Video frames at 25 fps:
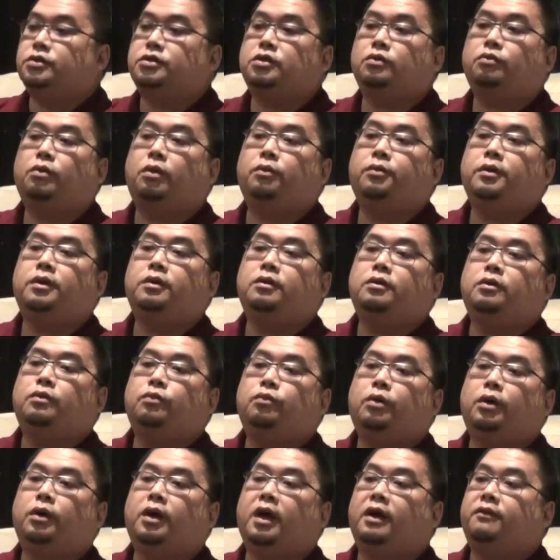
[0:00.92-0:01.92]
So what we,
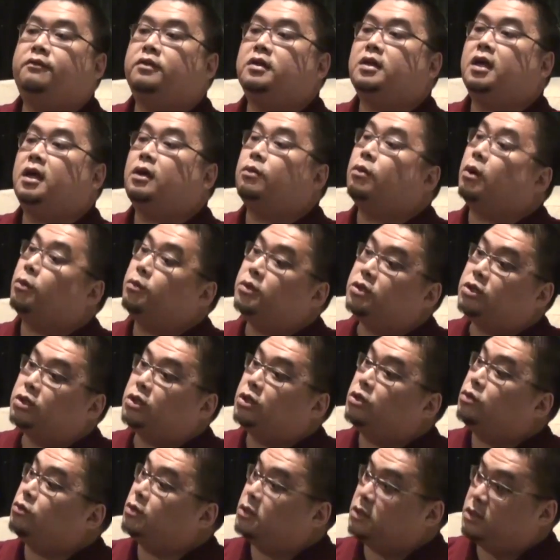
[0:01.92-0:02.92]
well, every day what we
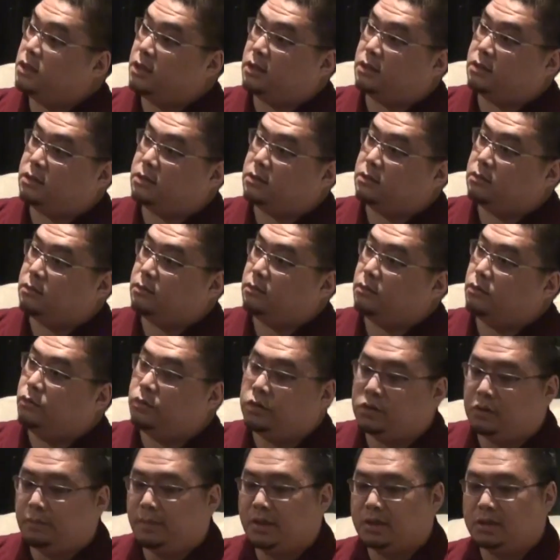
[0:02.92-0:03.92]
should do is this.
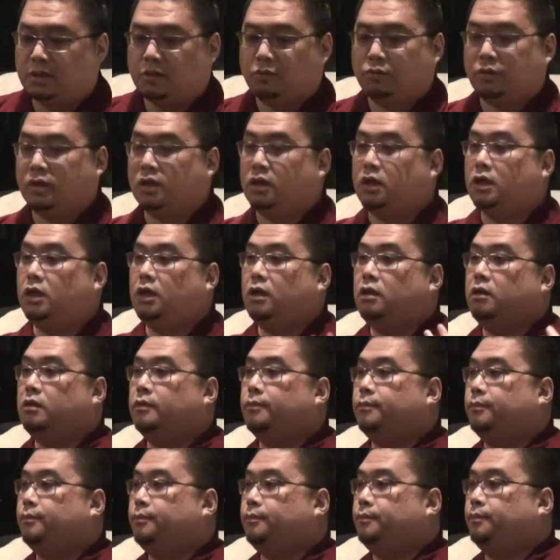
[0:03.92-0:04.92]
We should make sure we're clean.
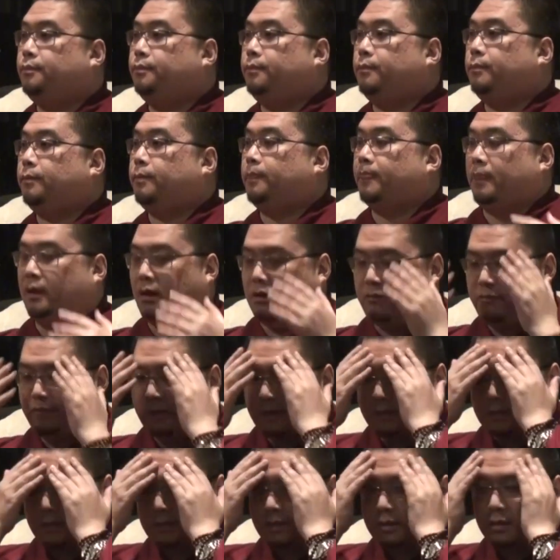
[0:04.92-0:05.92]
Our
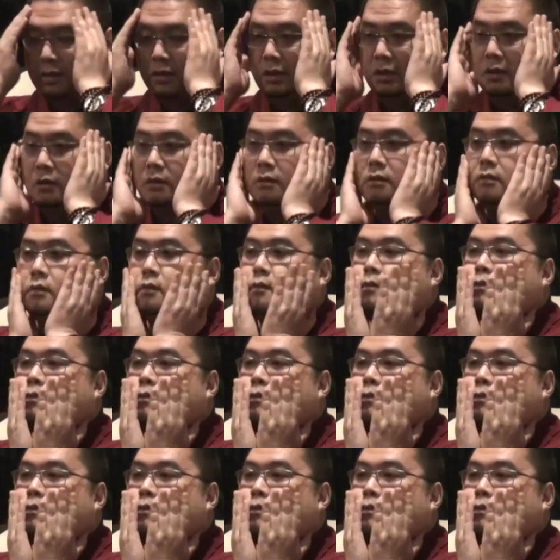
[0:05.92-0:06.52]
face is clean.